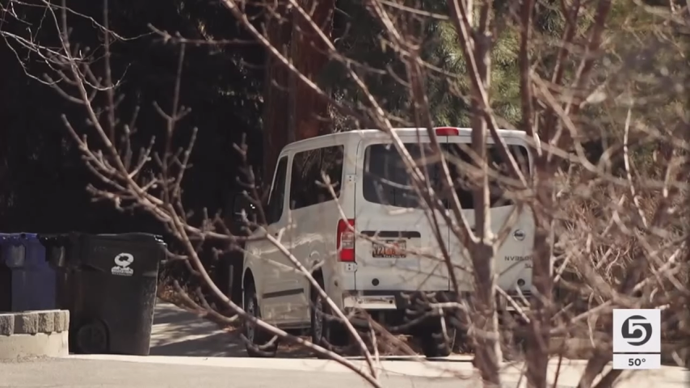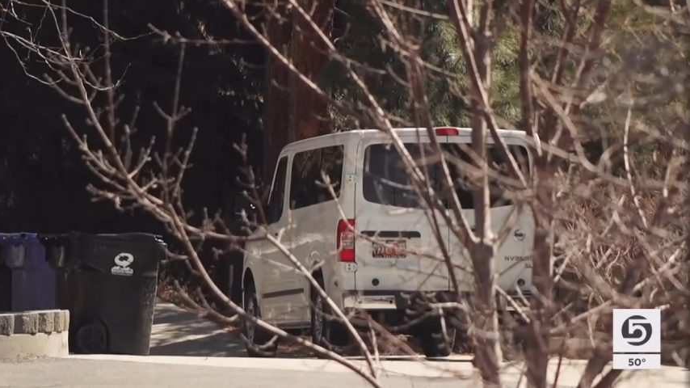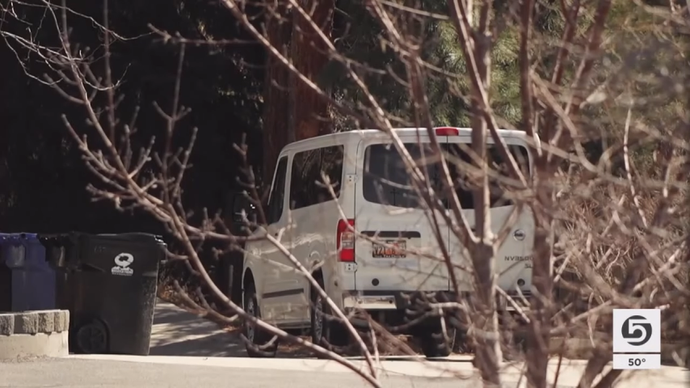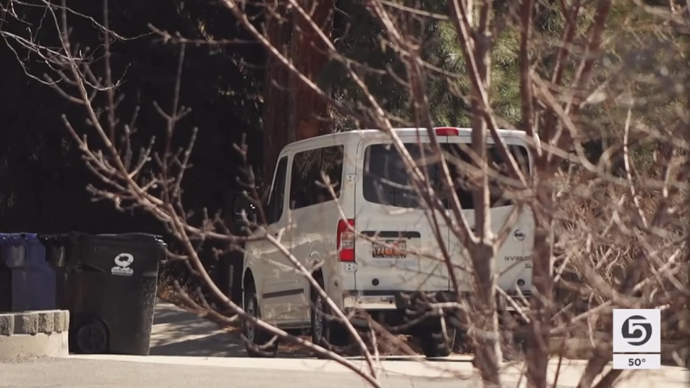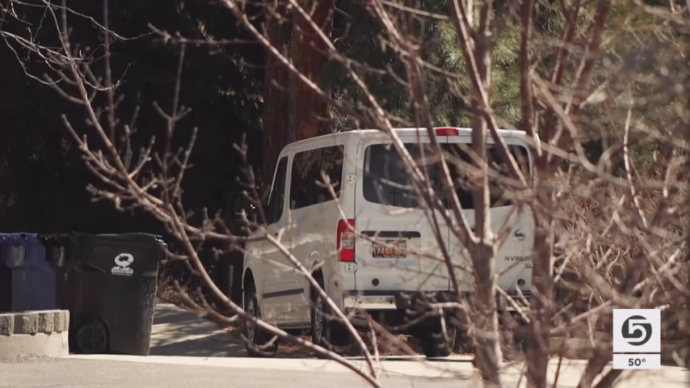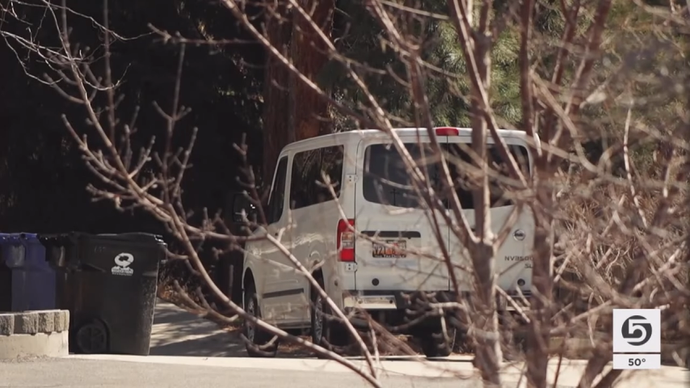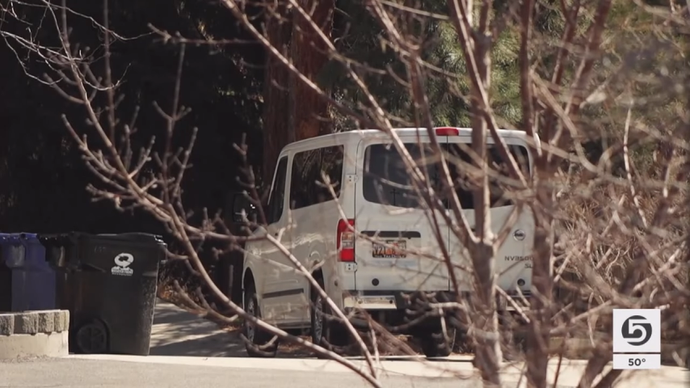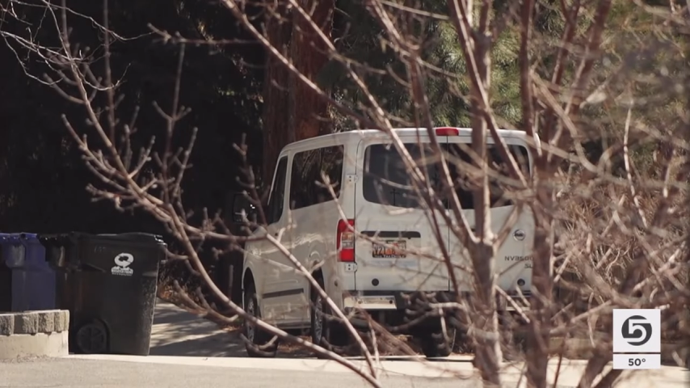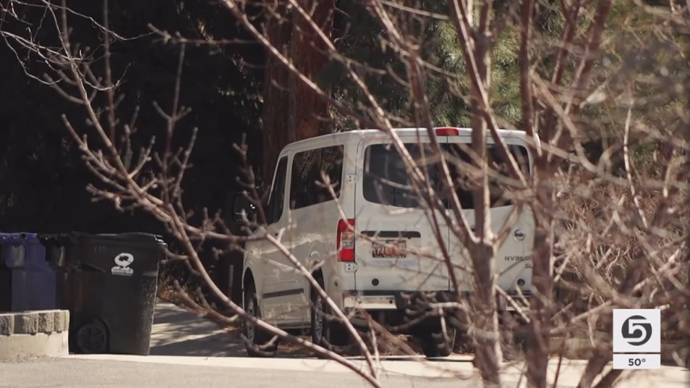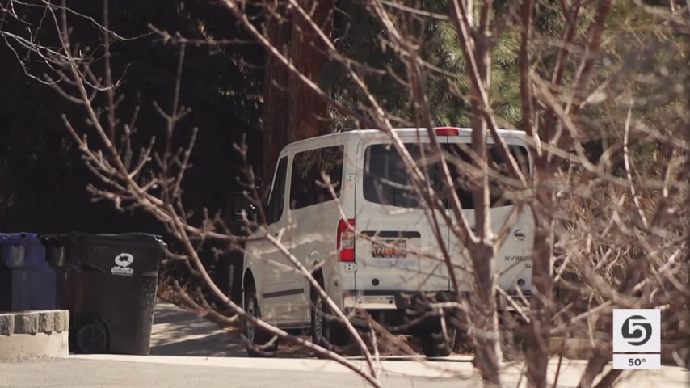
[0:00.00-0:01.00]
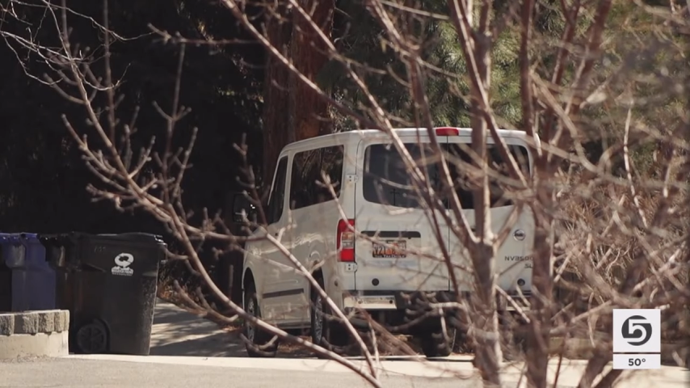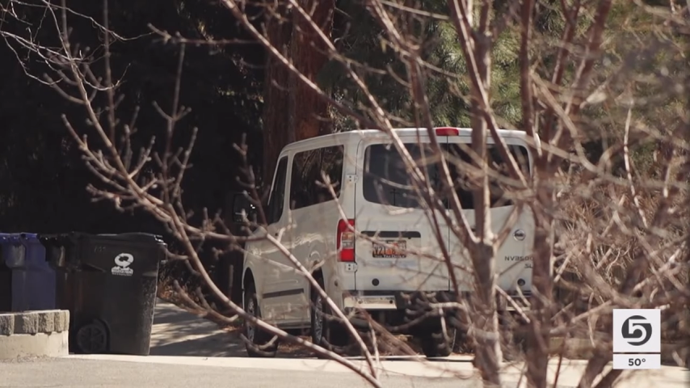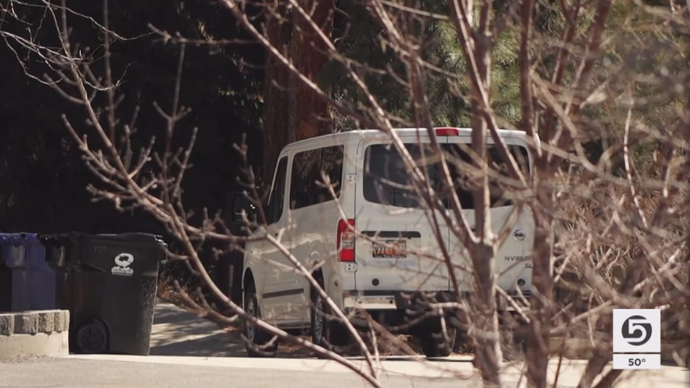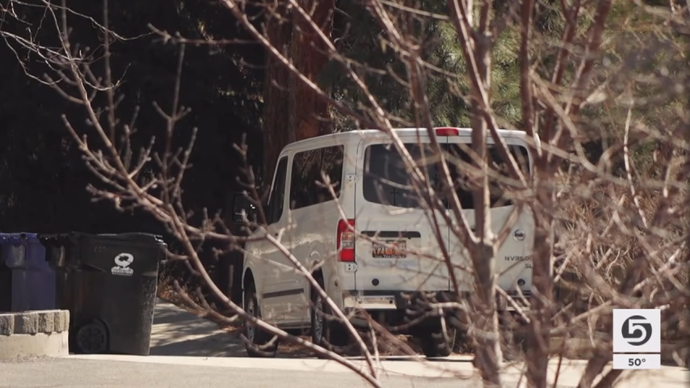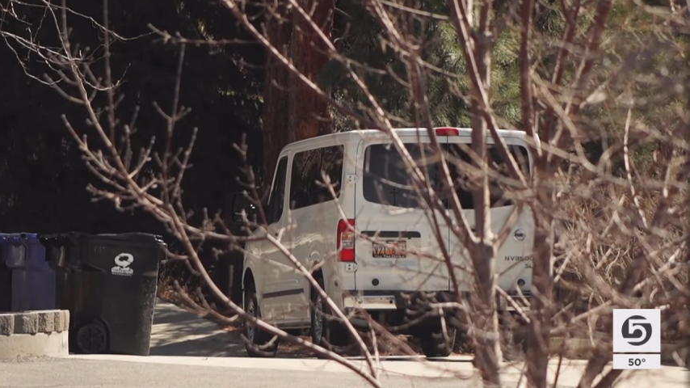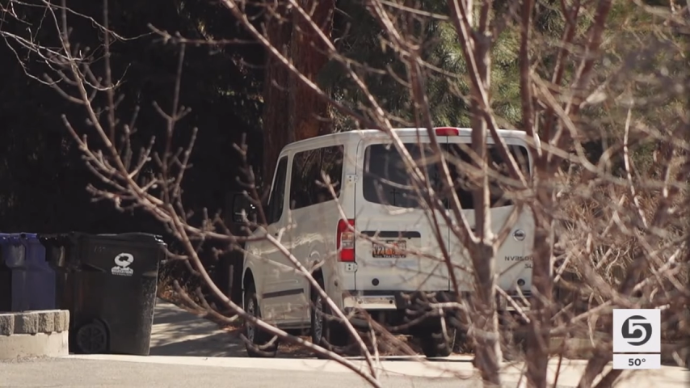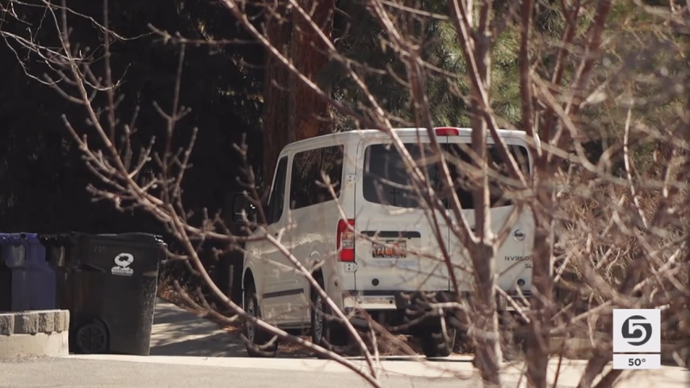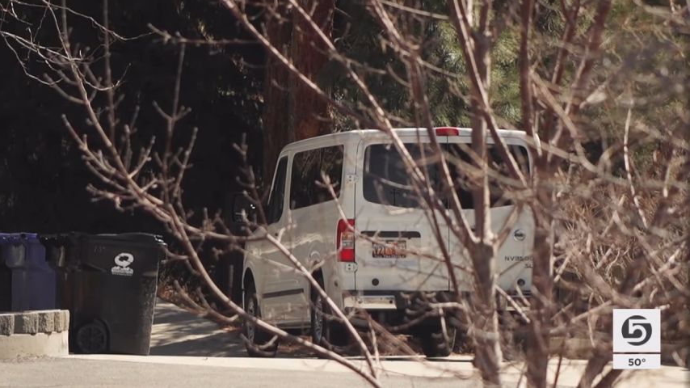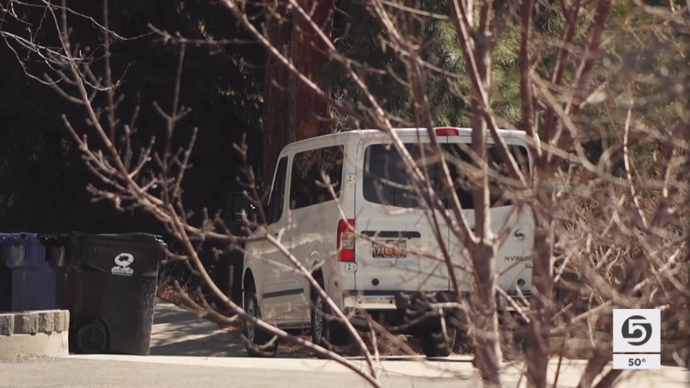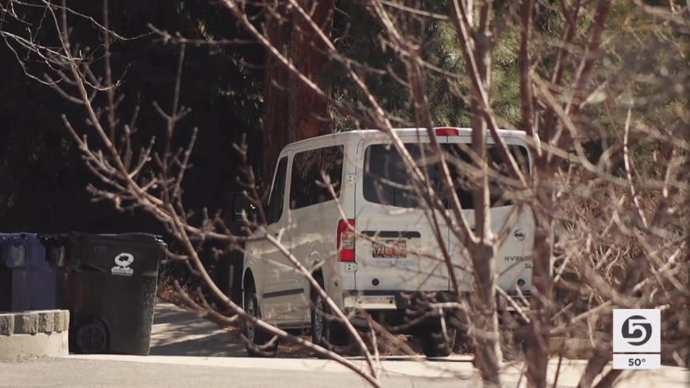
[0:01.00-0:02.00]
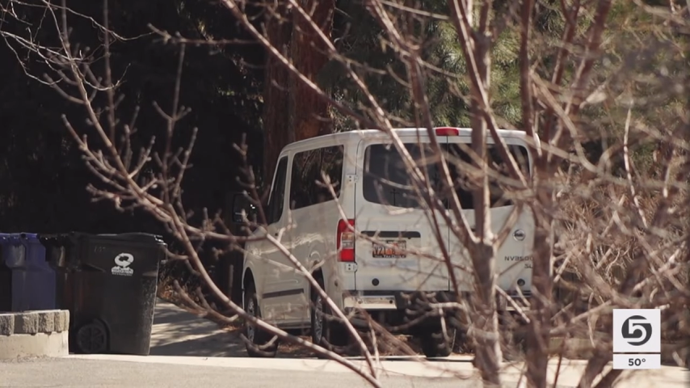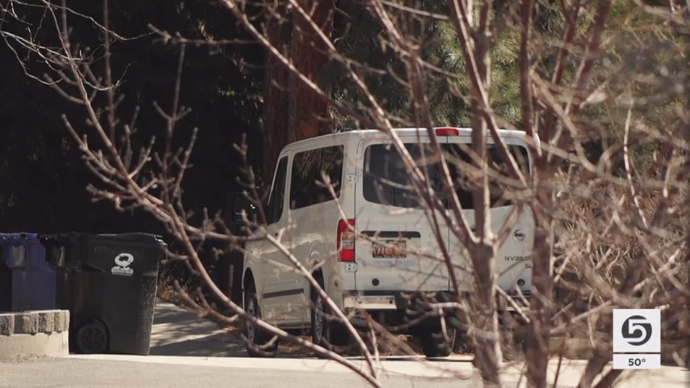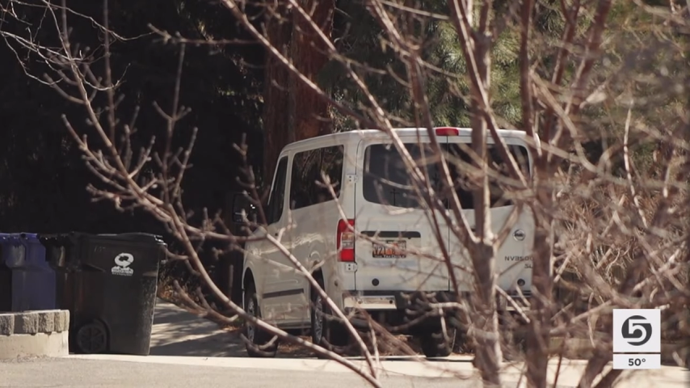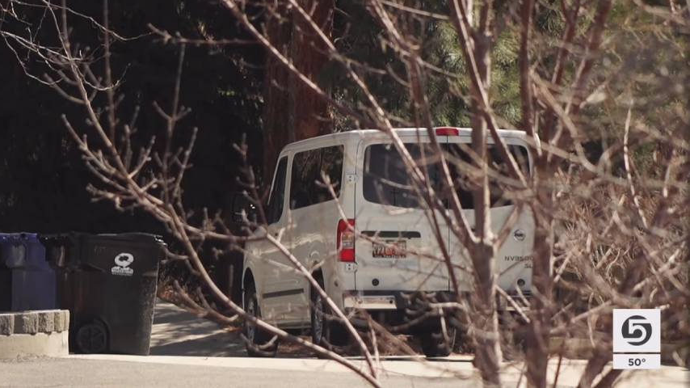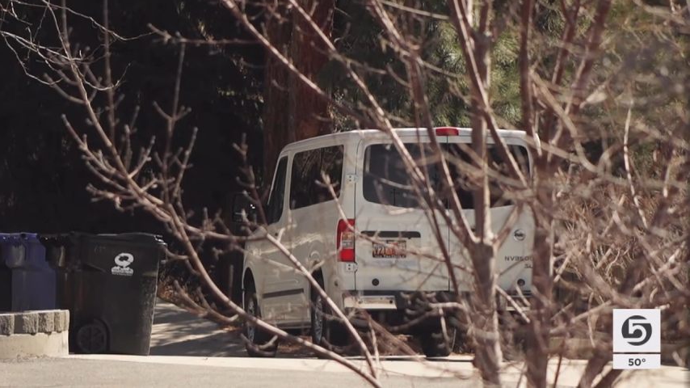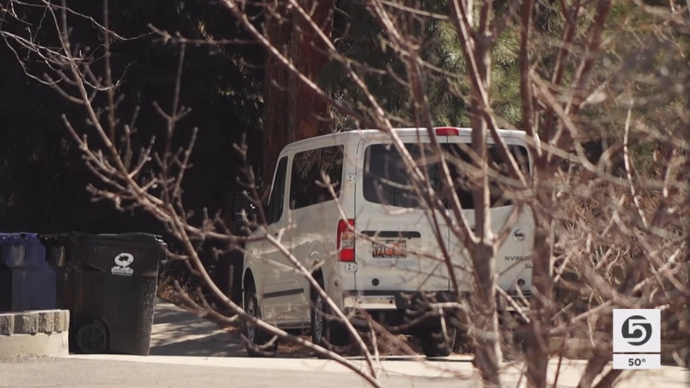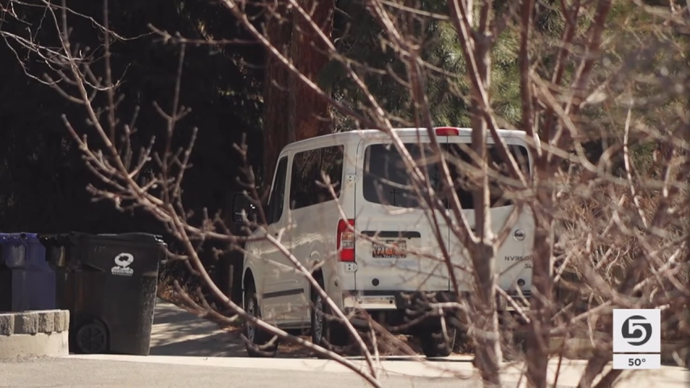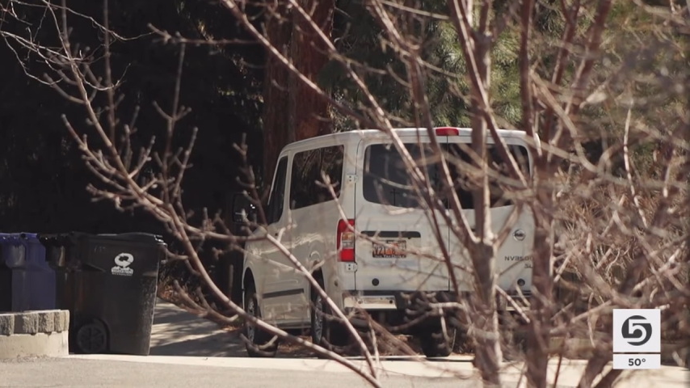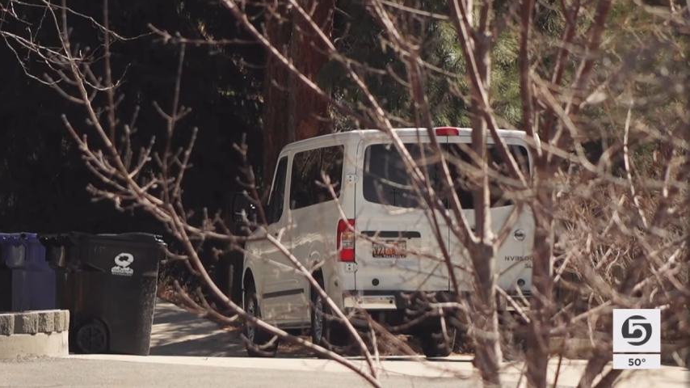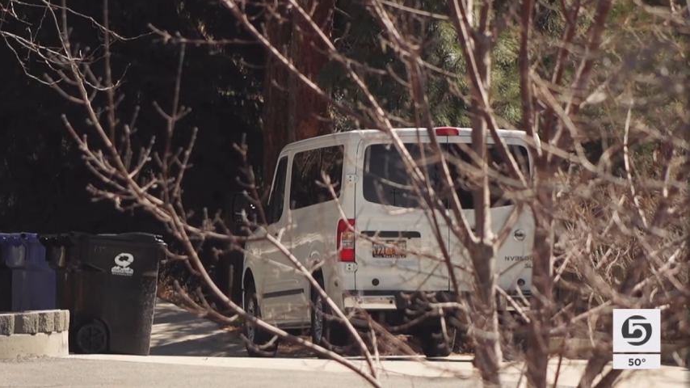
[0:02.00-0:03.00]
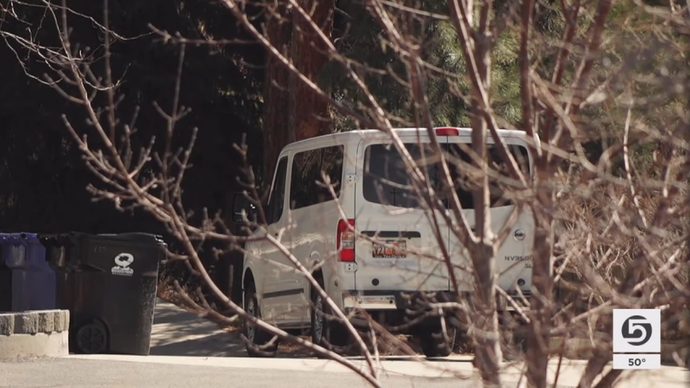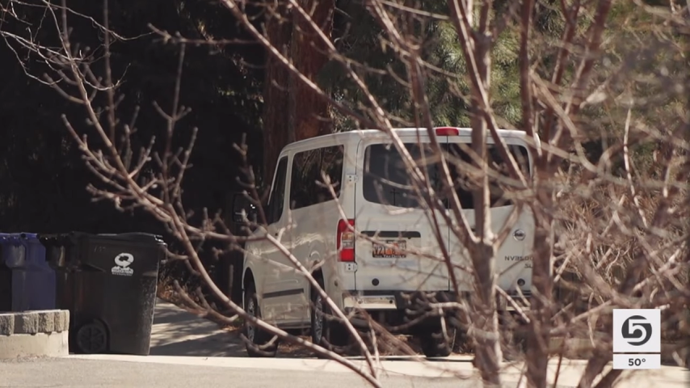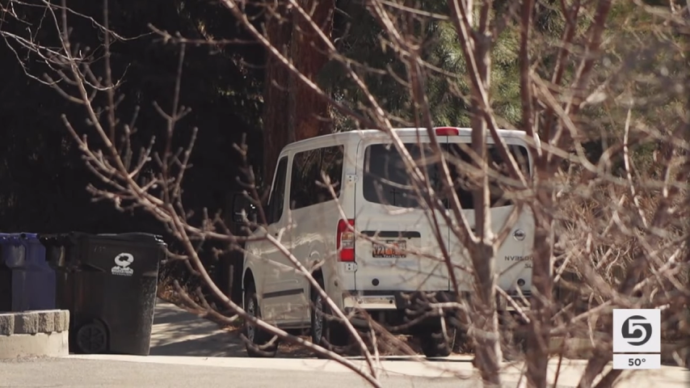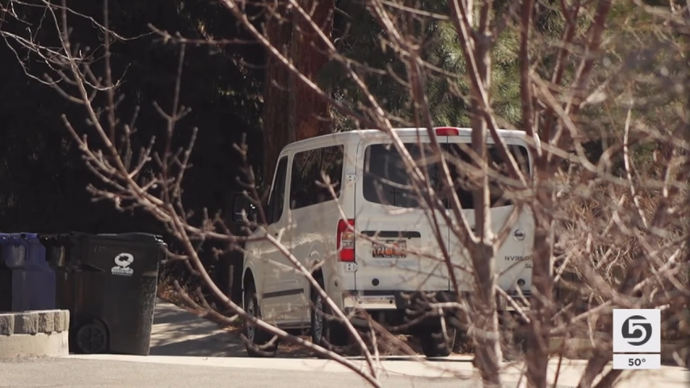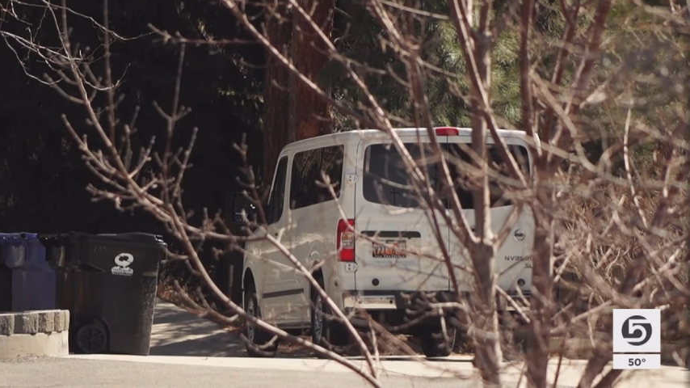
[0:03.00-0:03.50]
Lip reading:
(no speaker visible)